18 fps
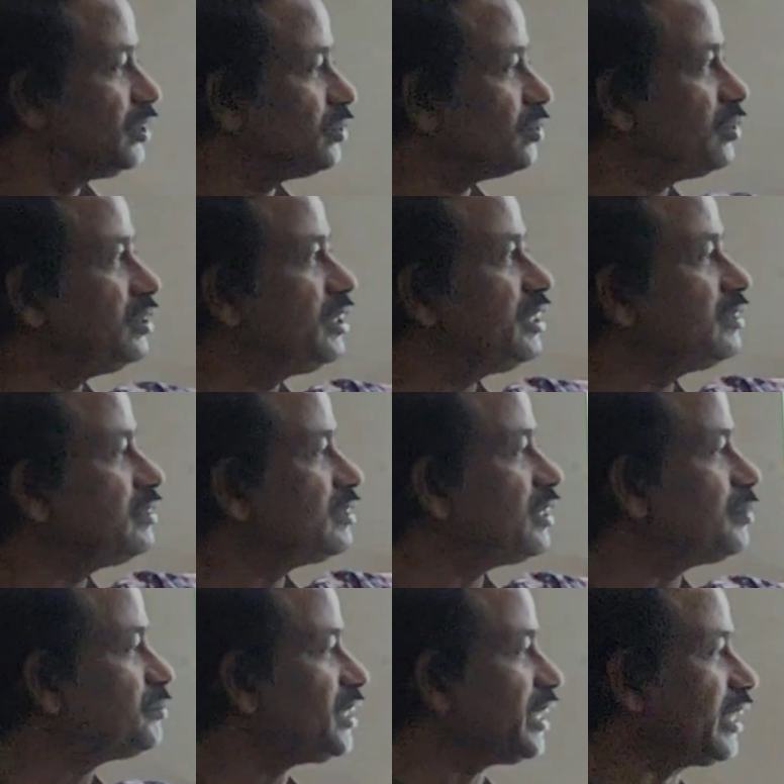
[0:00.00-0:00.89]
So this
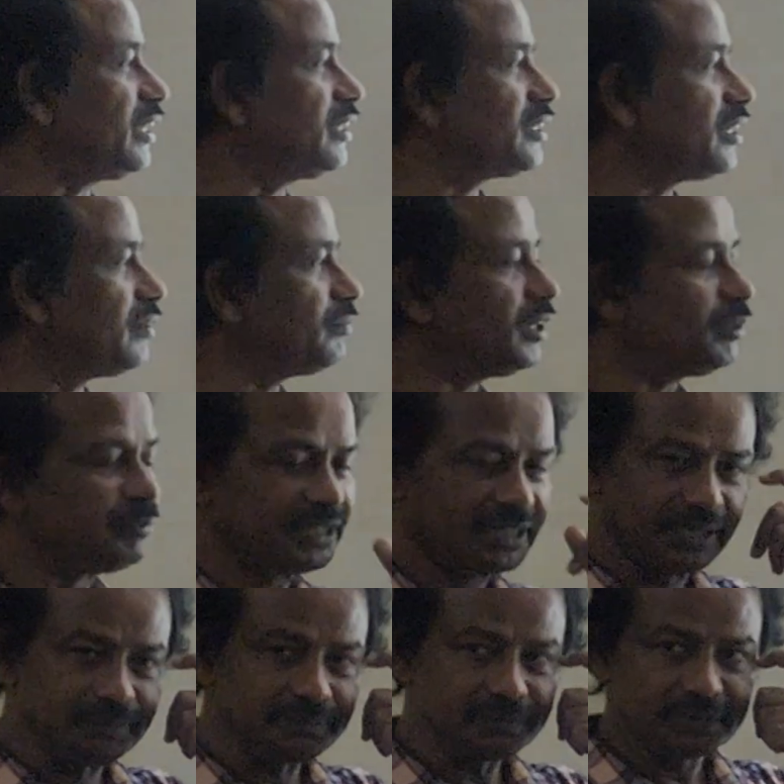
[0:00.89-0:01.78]
term, second term will
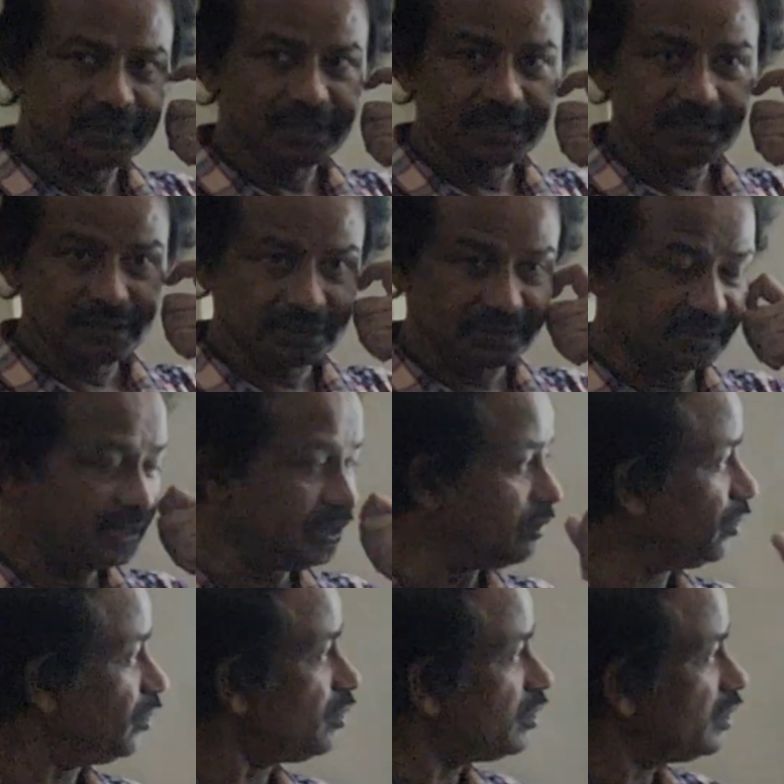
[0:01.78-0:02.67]
become
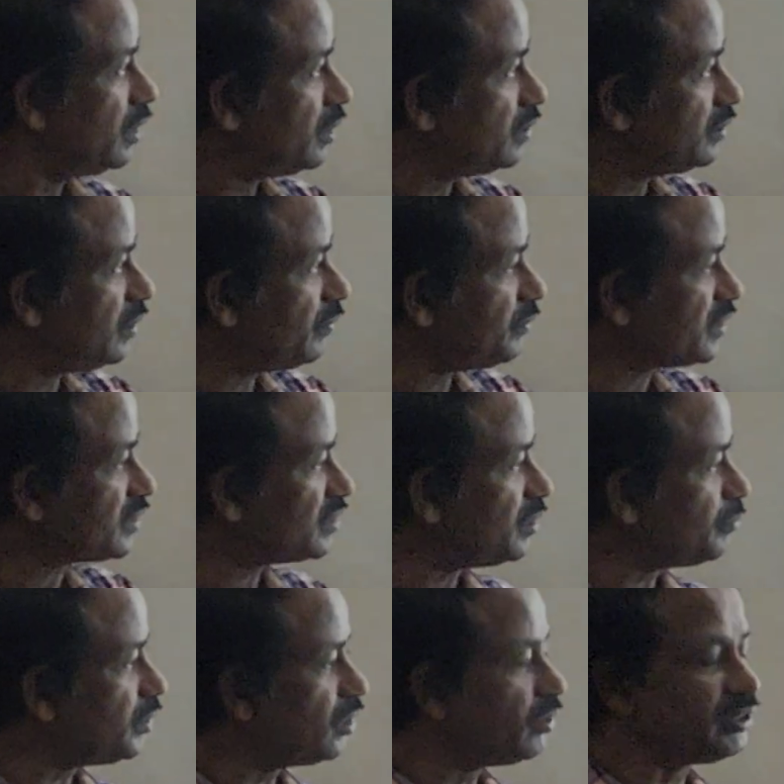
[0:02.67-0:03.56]
0. The first
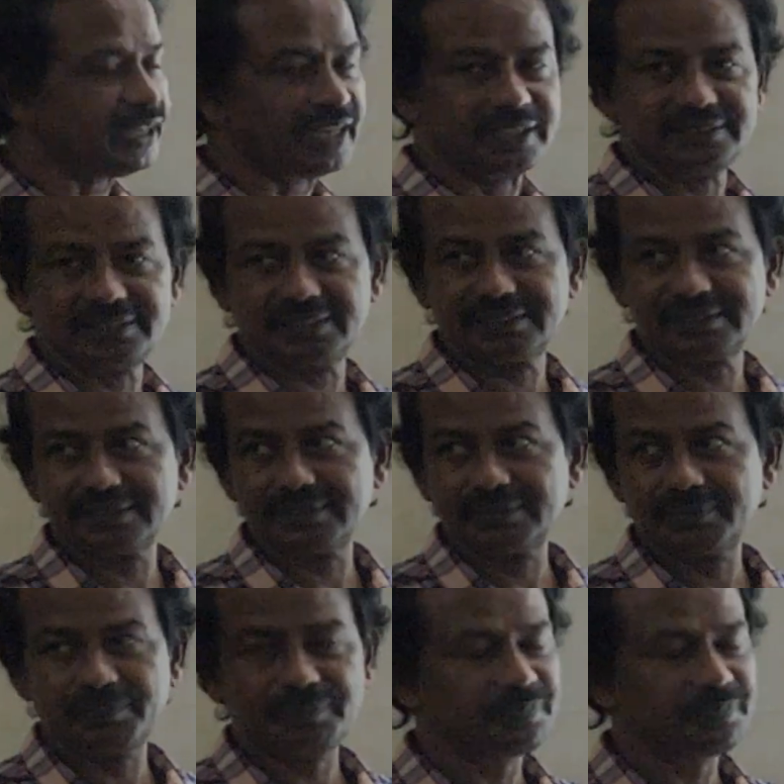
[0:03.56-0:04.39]
term alone exists.